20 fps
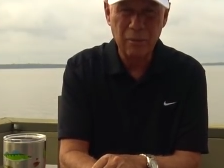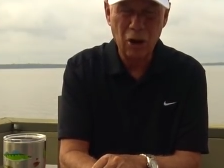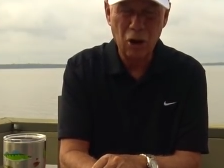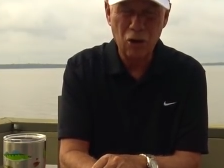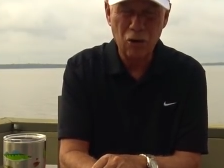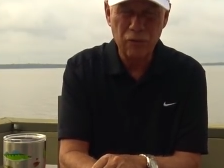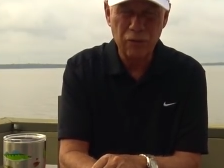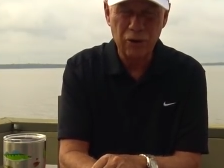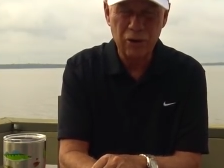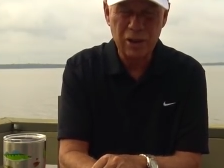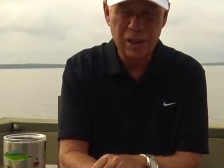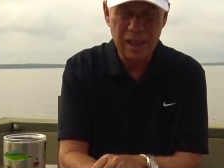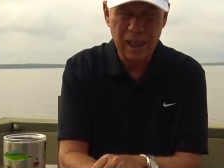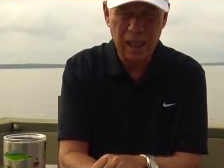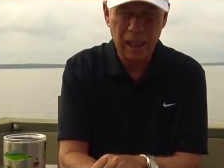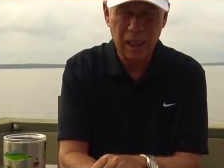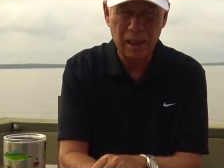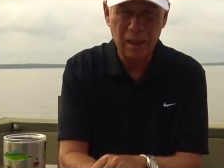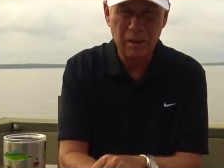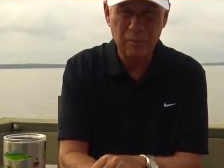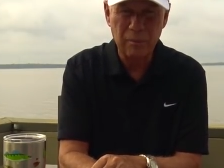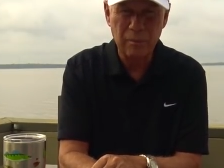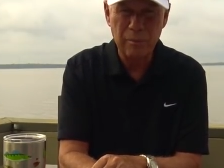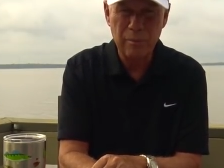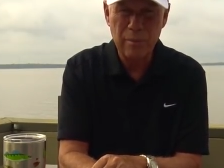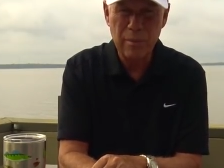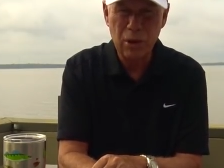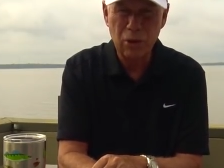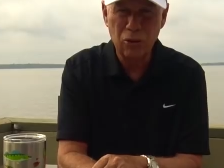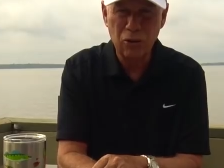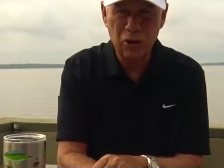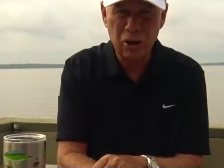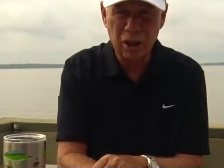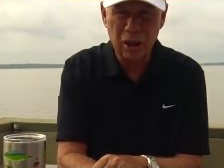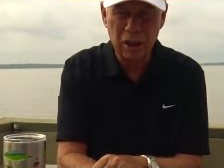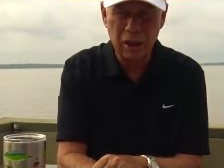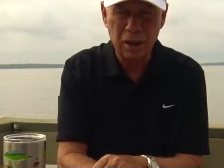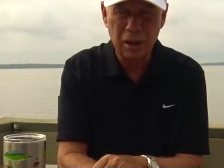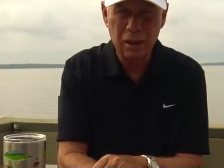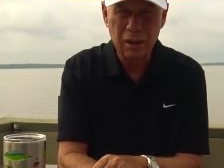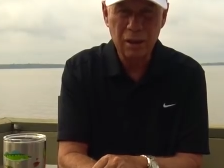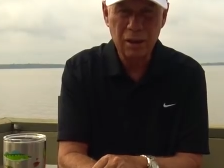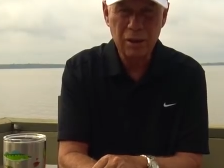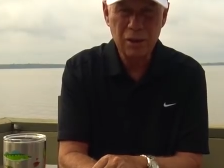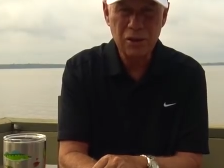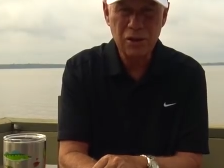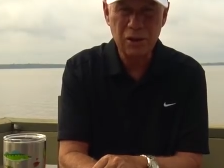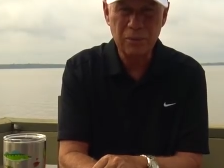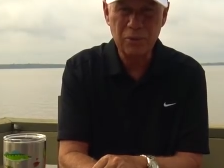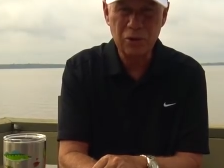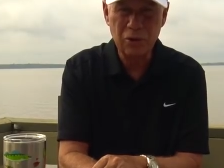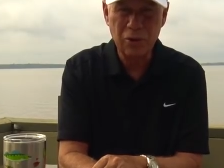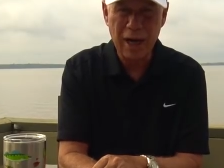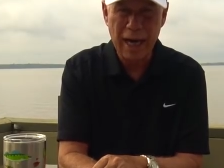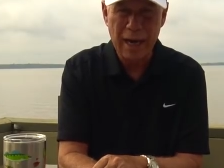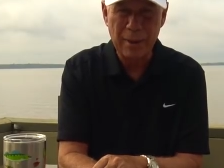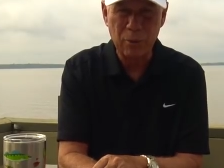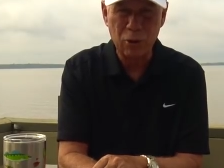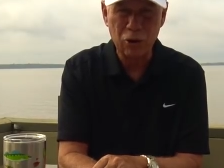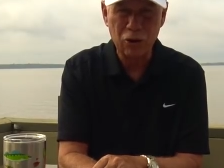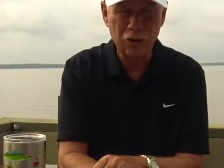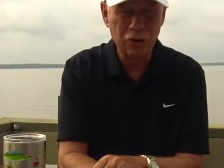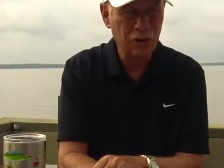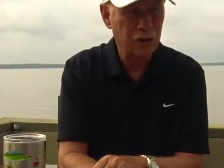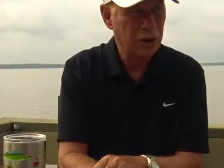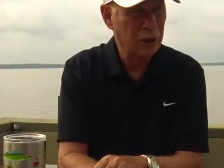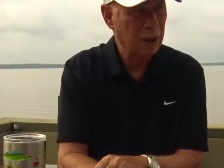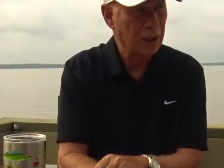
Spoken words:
over 10 million subscribers.